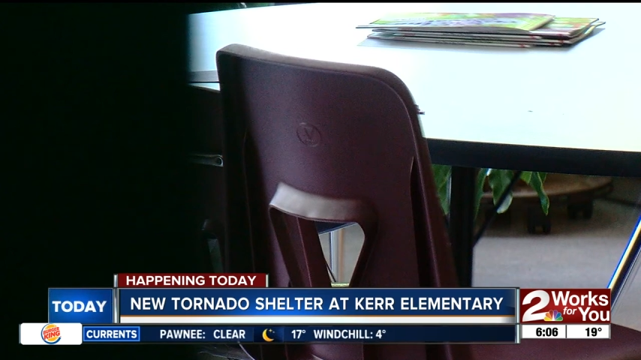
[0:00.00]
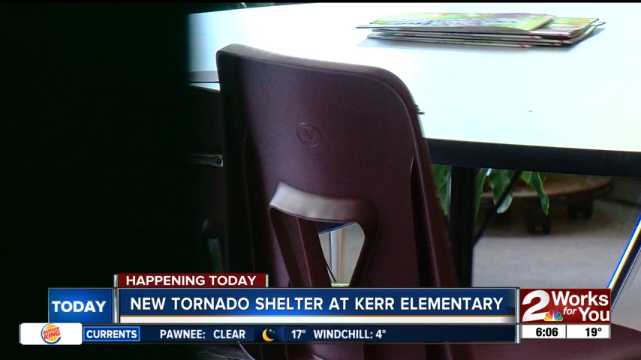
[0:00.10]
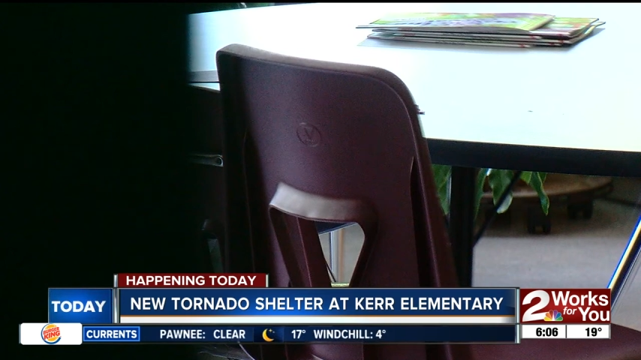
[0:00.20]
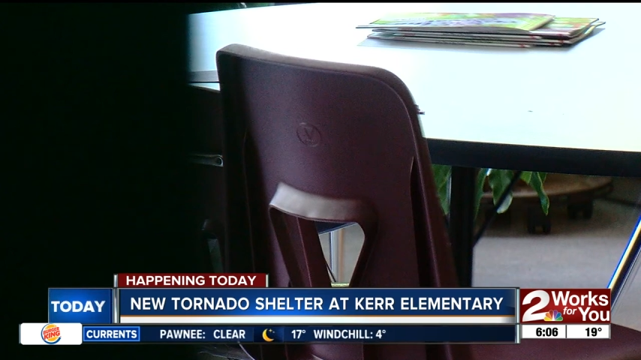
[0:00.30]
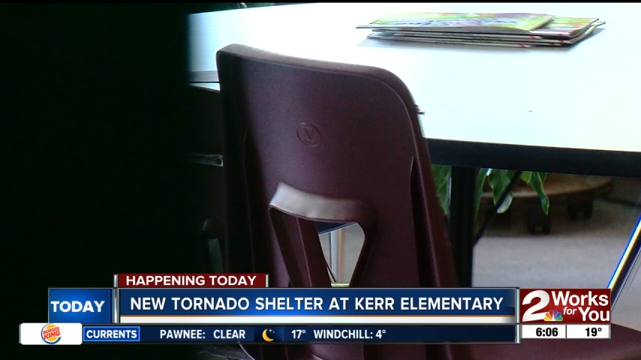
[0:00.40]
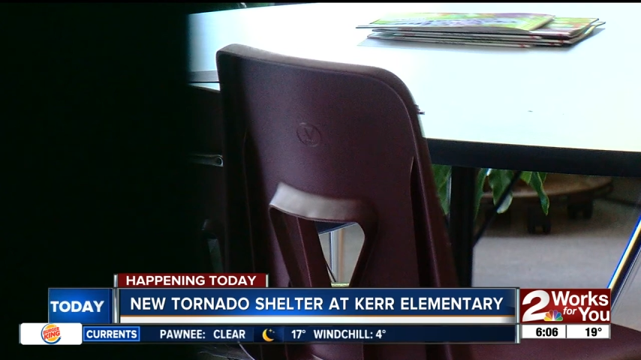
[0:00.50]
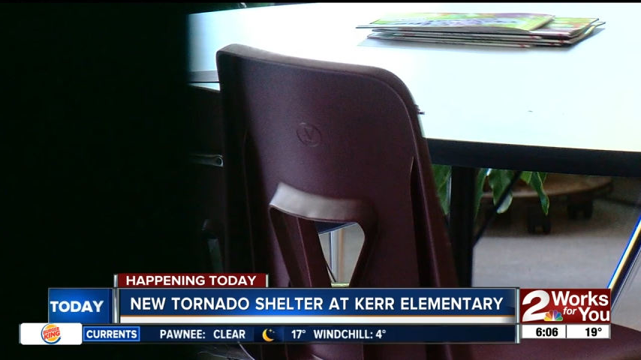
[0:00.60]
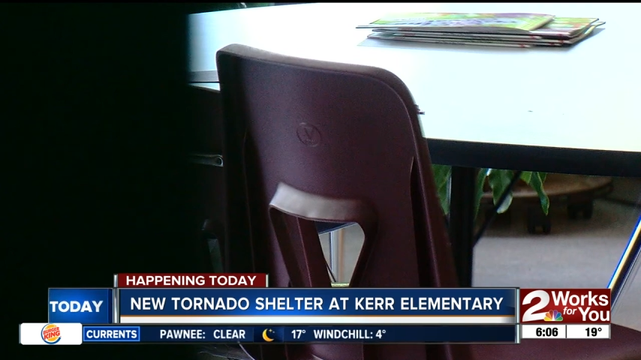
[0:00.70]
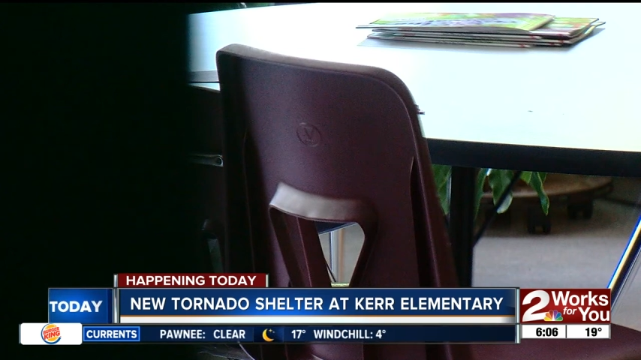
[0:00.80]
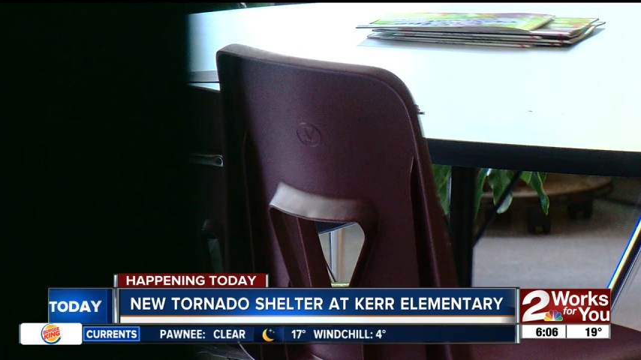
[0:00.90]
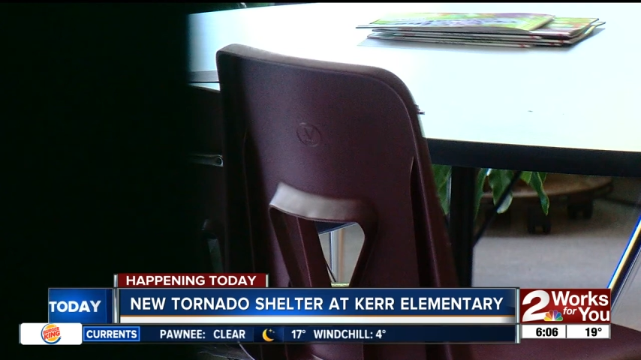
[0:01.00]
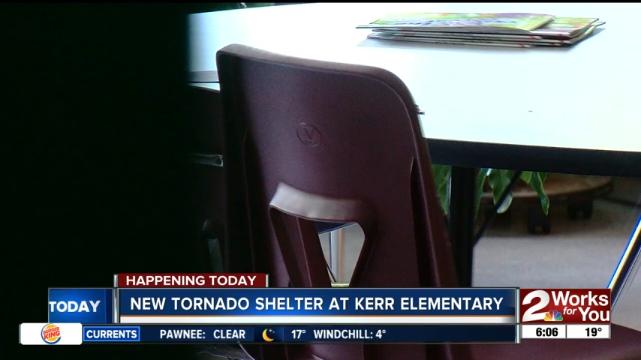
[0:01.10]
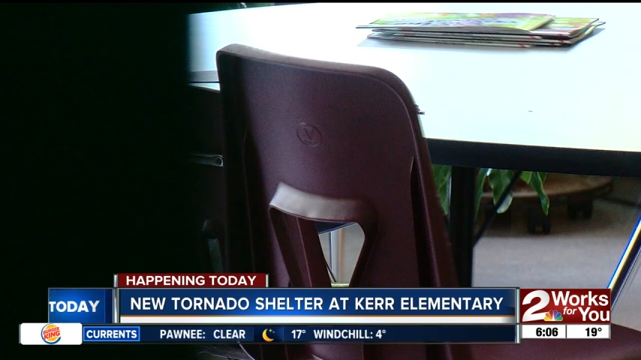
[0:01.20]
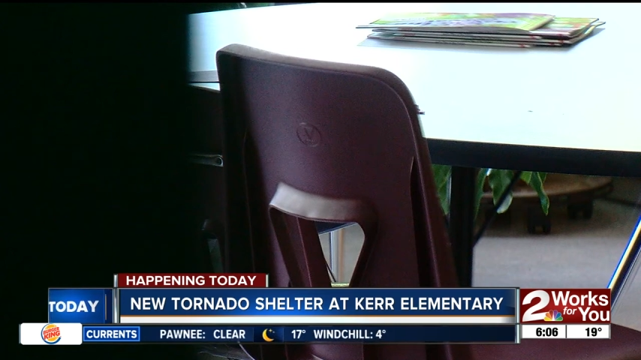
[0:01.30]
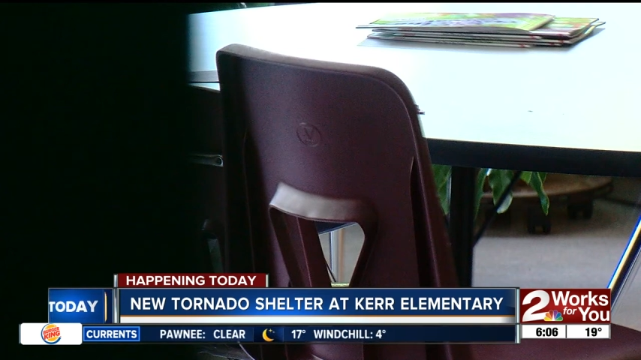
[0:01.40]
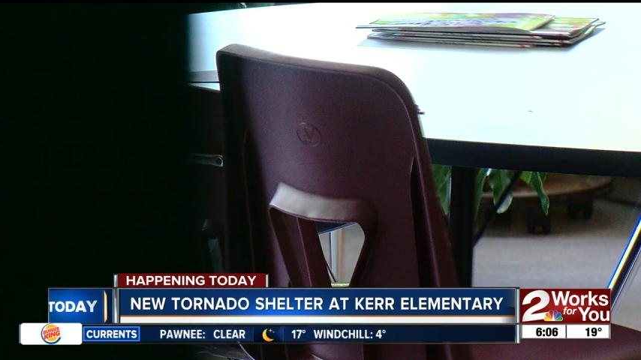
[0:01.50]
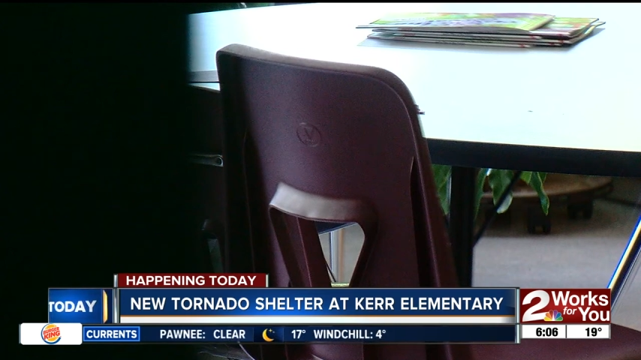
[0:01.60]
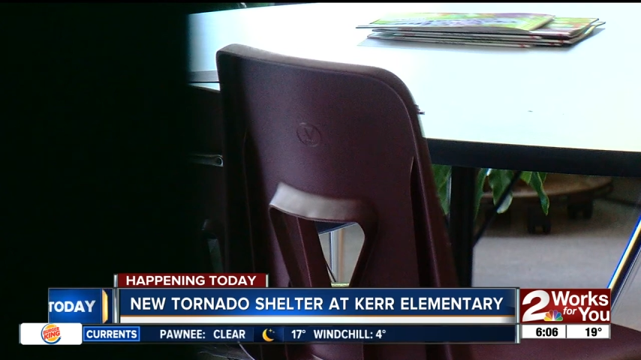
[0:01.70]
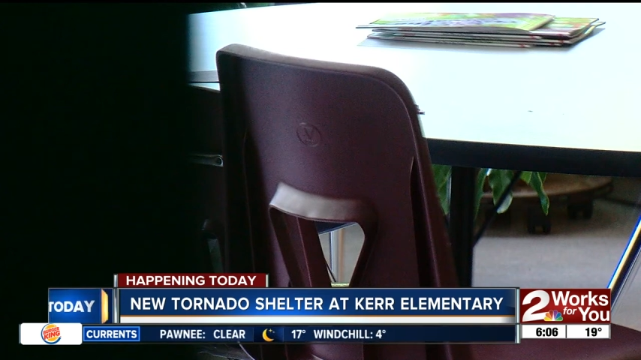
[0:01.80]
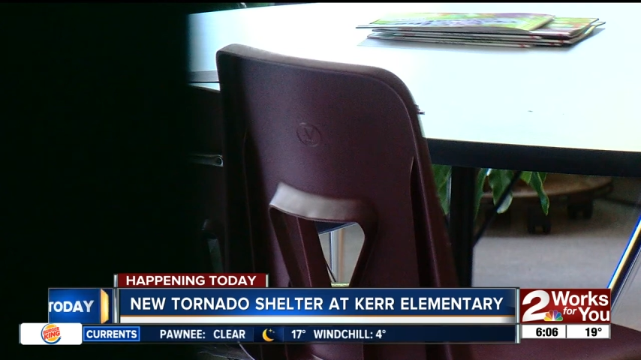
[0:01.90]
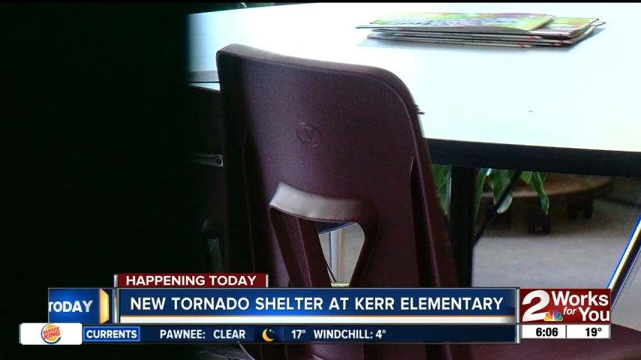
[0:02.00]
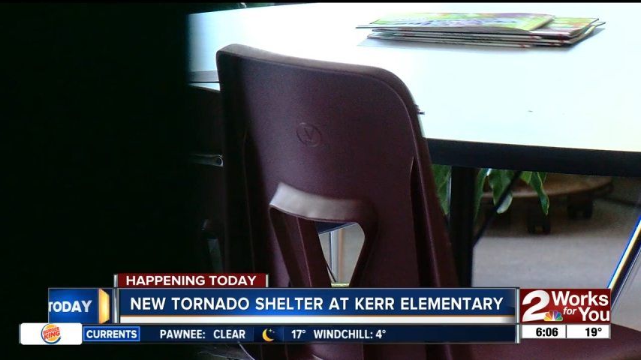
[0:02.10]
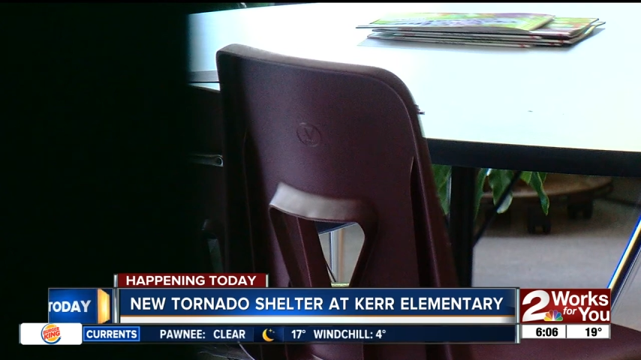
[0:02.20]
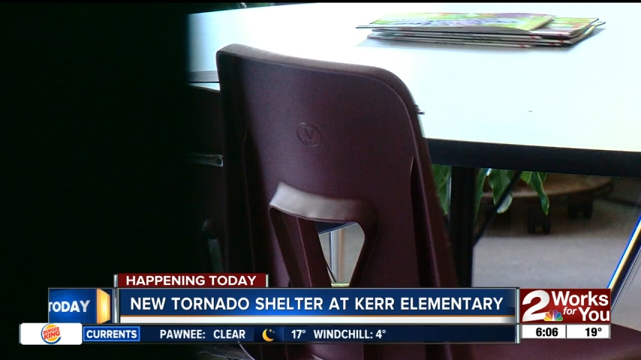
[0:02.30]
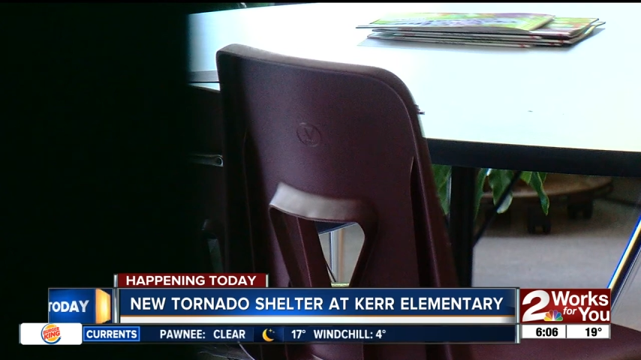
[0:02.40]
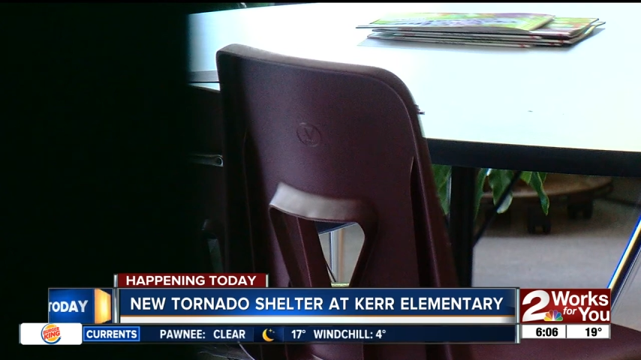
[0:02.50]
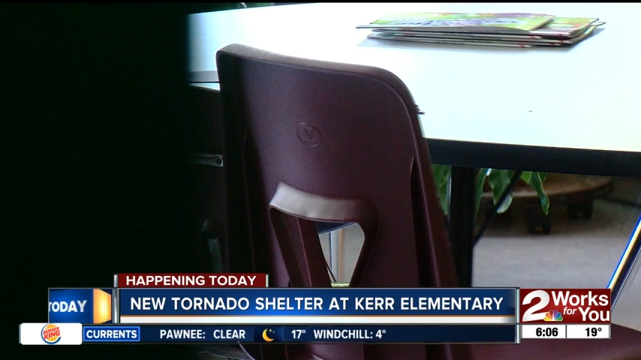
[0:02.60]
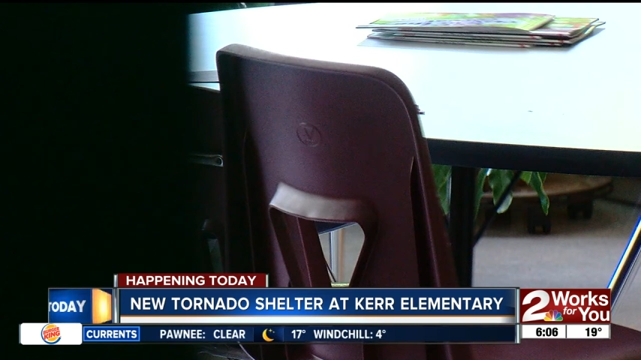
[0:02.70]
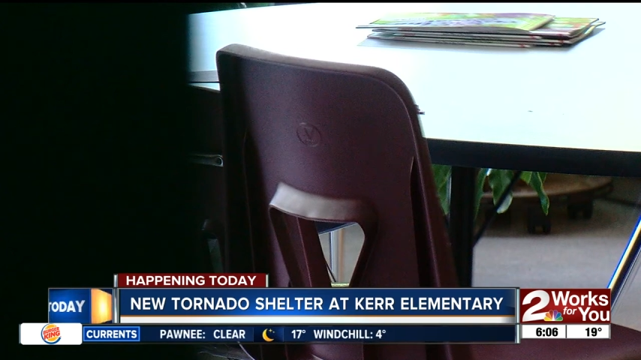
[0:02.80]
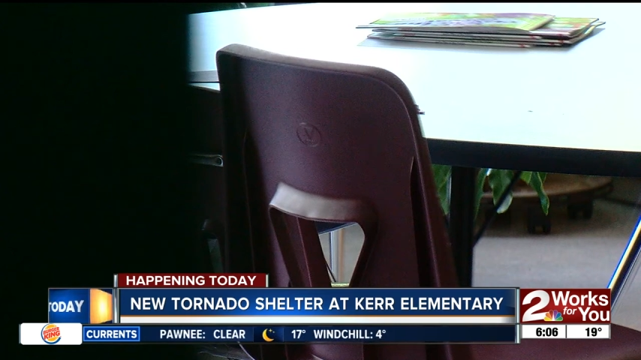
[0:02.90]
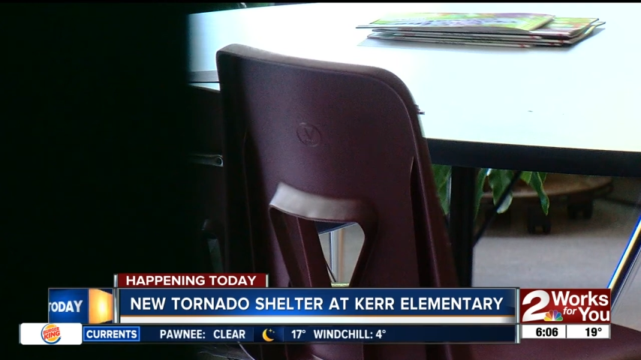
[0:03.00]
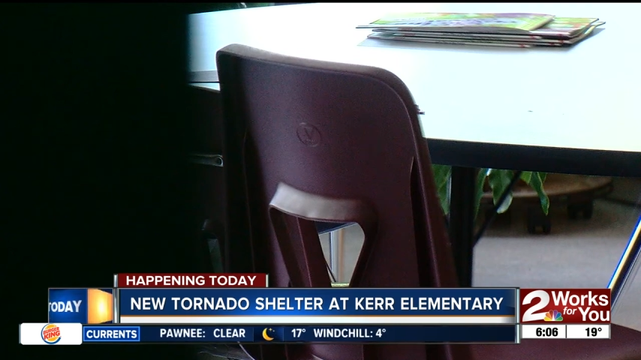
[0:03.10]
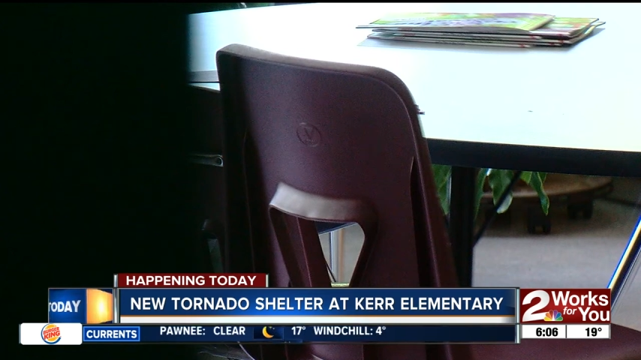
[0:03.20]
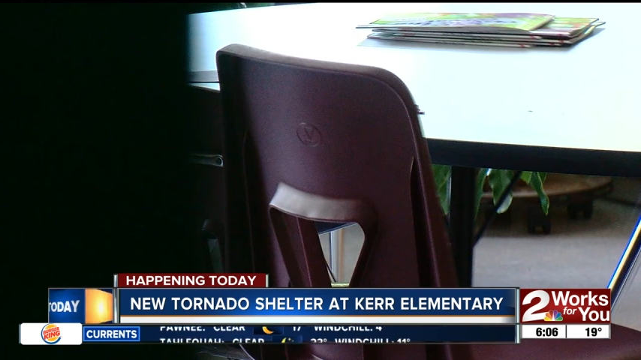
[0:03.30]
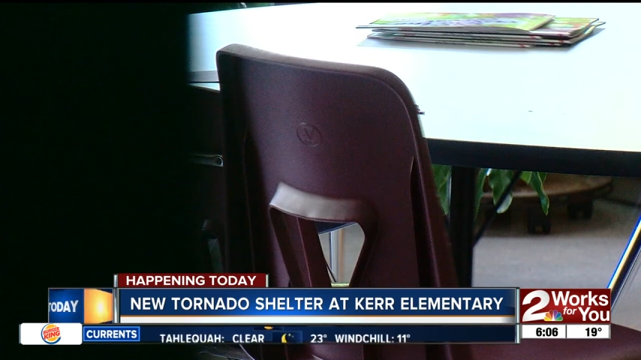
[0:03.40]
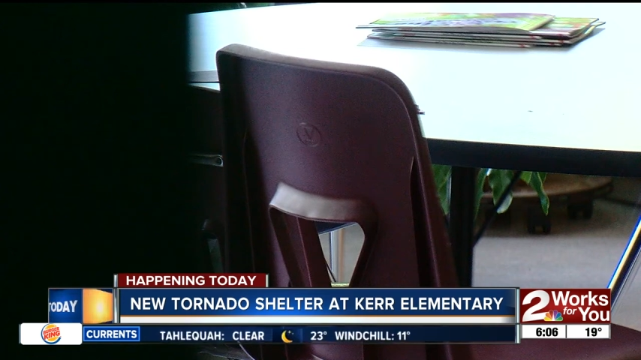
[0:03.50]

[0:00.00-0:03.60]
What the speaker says: [unreadable: no face in view]